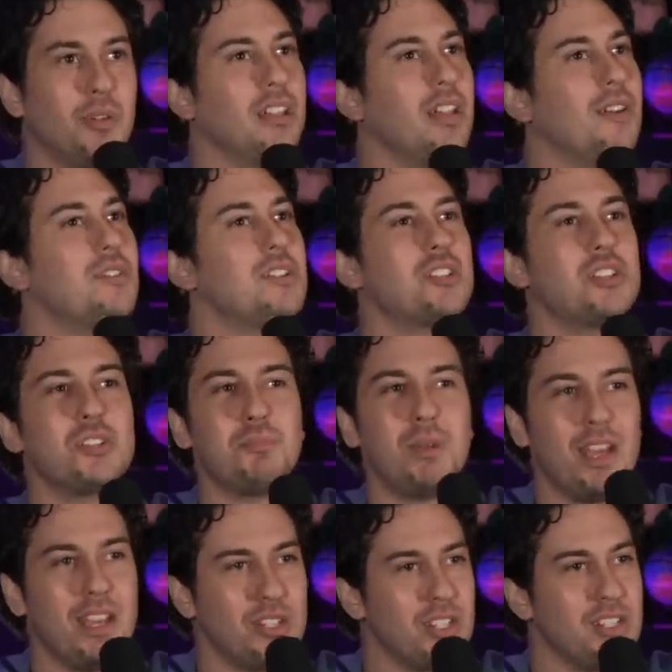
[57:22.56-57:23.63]
Real love is just
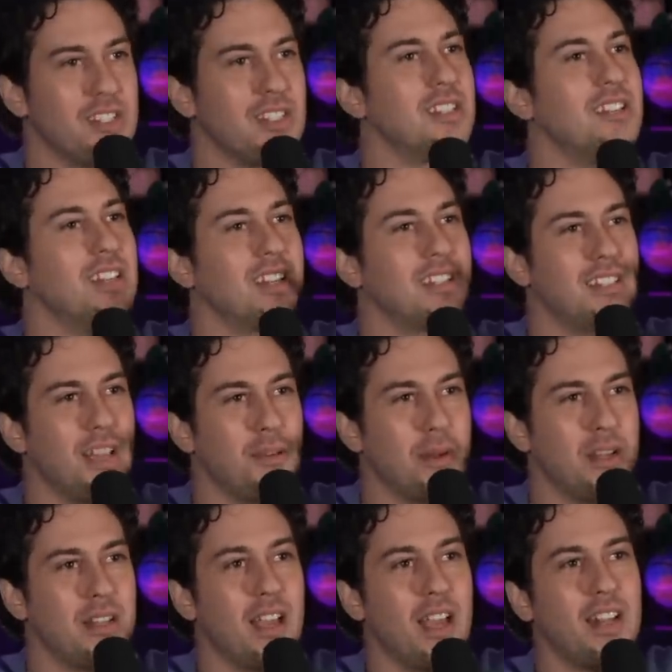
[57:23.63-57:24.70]
patience, and it's like day
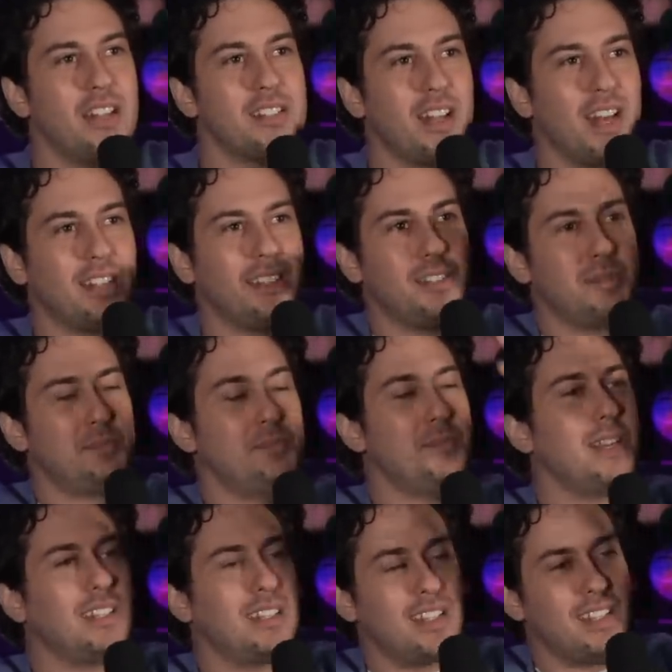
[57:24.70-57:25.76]
by day, and it's not these
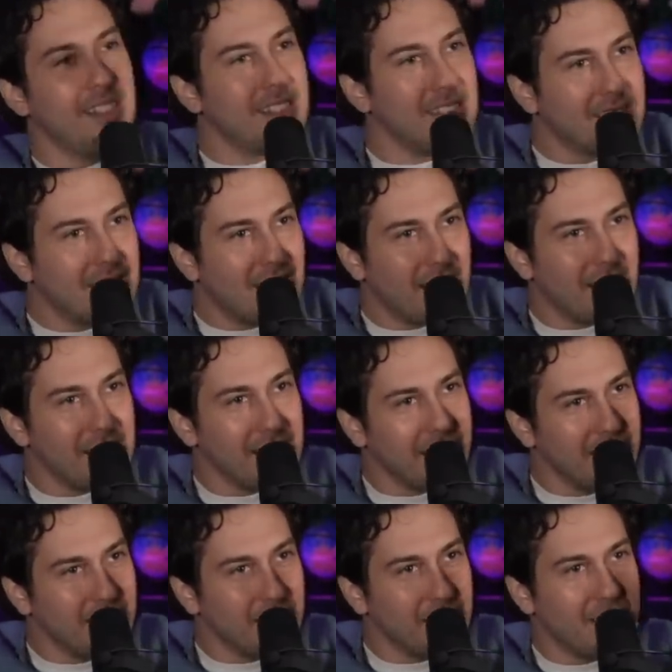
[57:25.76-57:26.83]
big things. It's kind of the
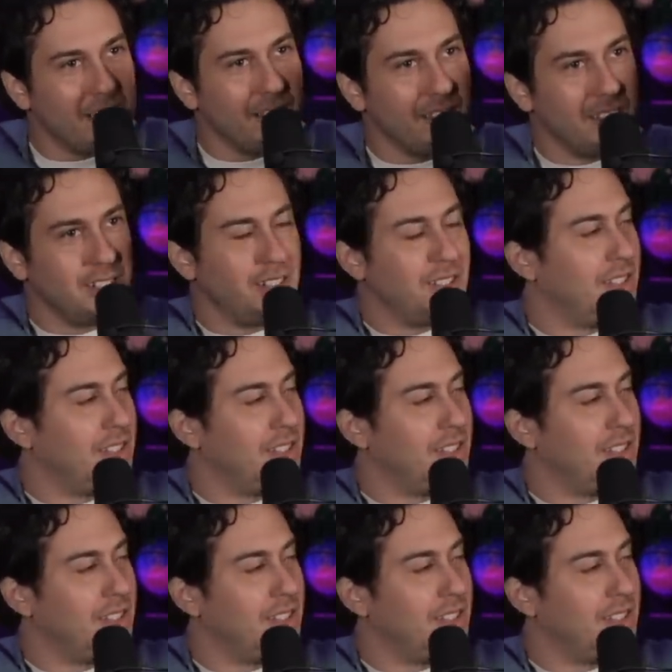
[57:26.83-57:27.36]
little th little